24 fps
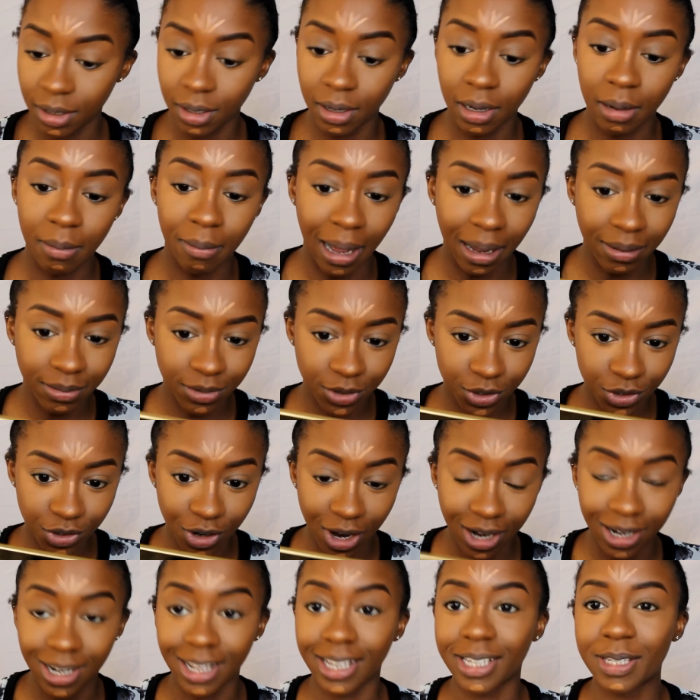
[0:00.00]
But I'm just
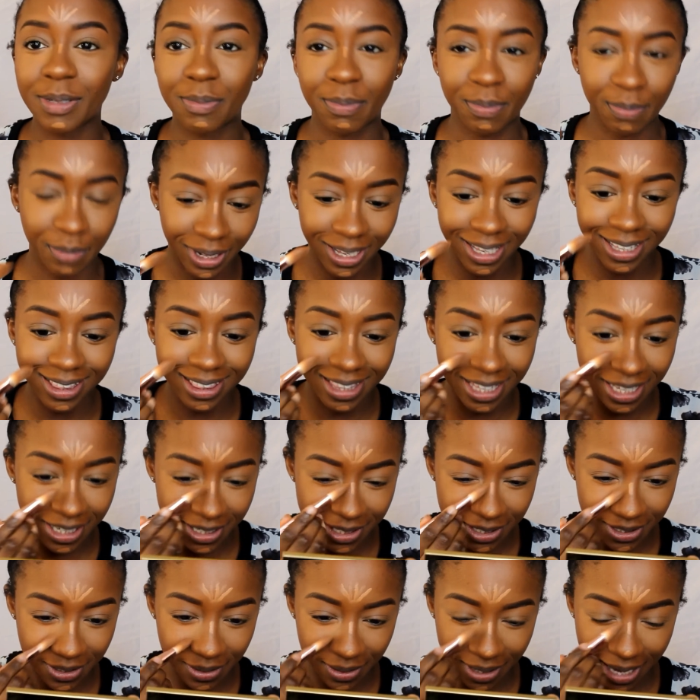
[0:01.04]
trying to explain
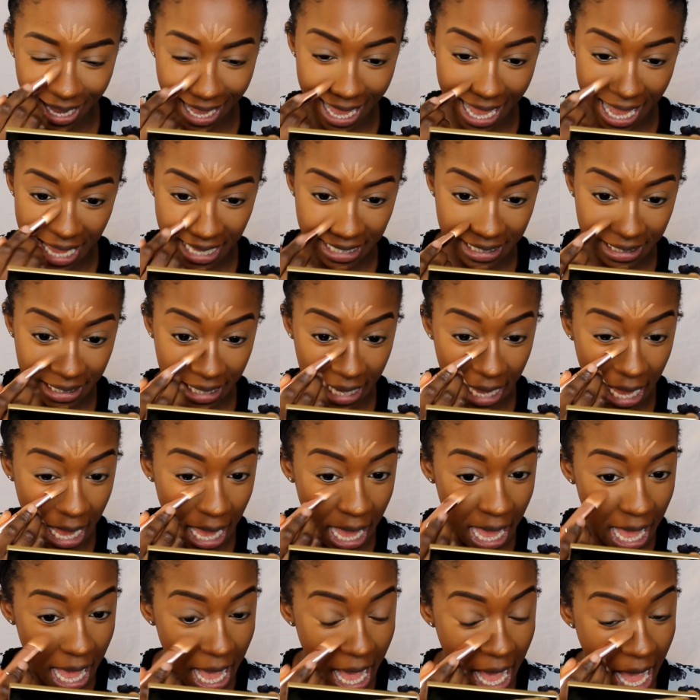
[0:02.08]
things to you guys,
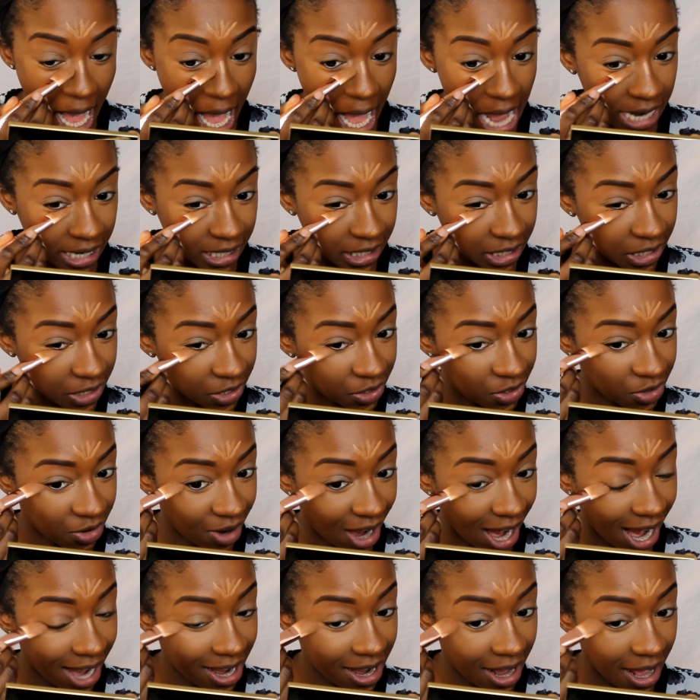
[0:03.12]
and it's
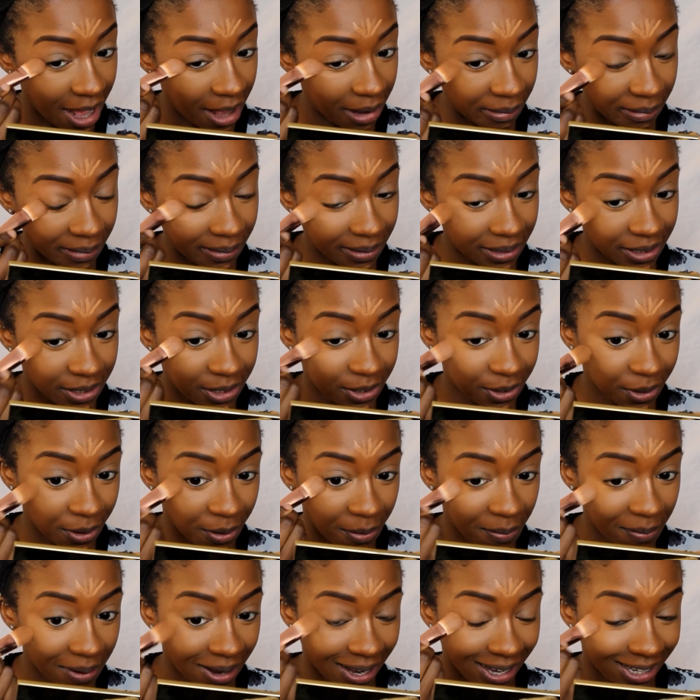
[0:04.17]
dried up so
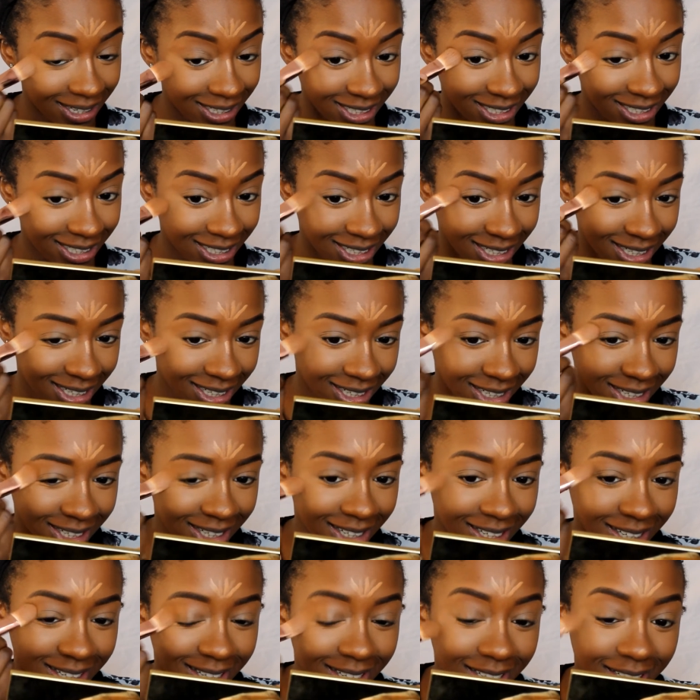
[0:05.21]
much.
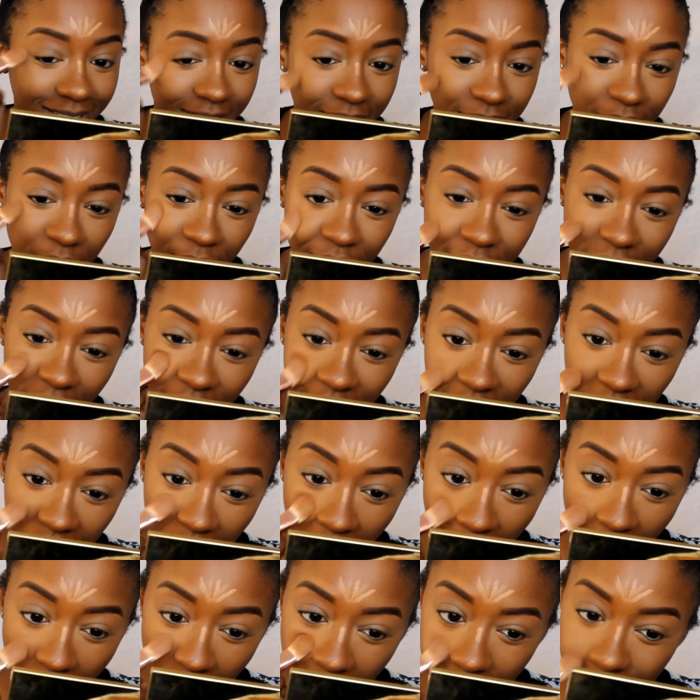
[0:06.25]
It's so
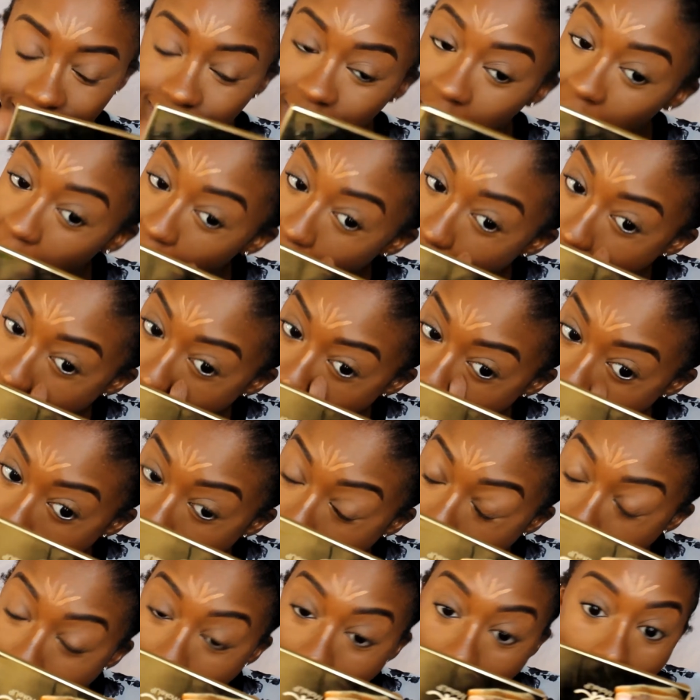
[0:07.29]
difficult.
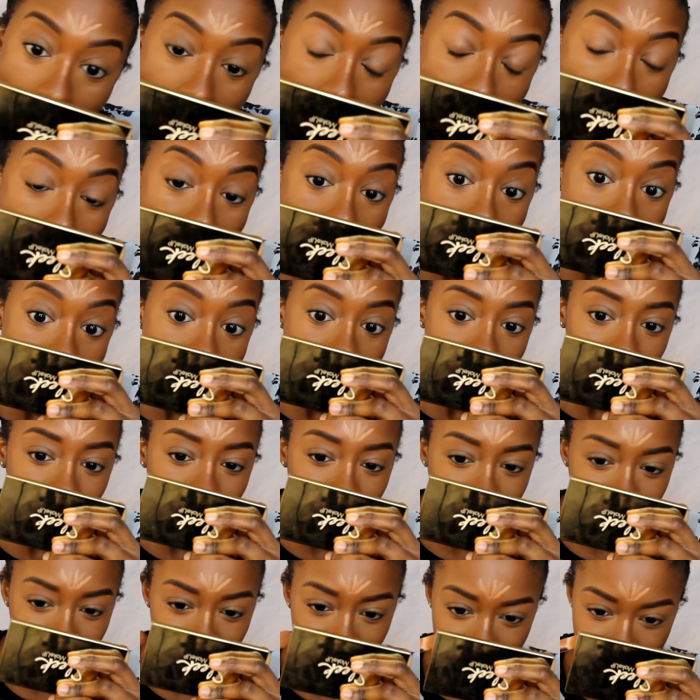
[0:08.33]
Oh.
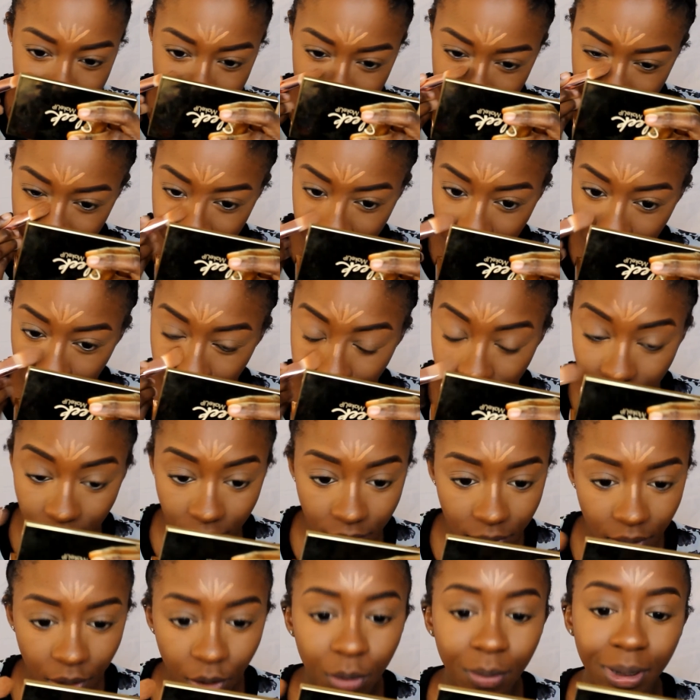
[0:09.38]
Okay,
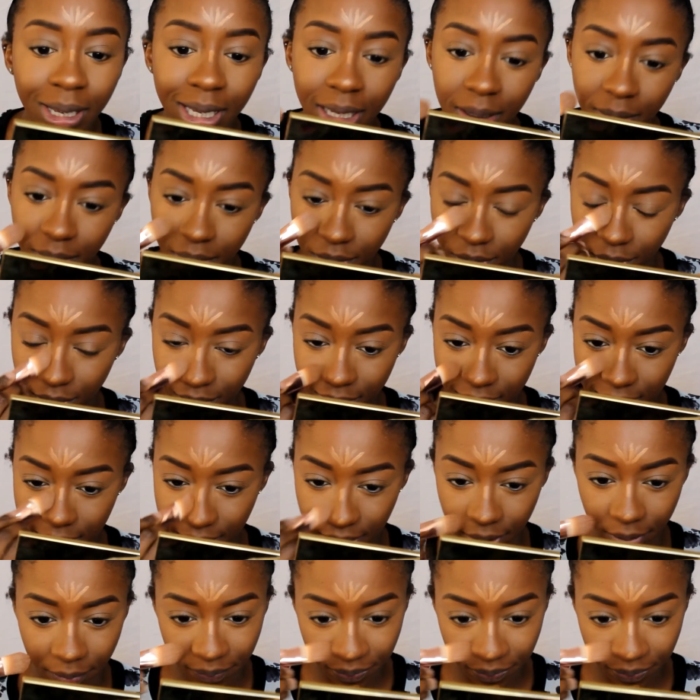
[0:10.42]
we're making progress though.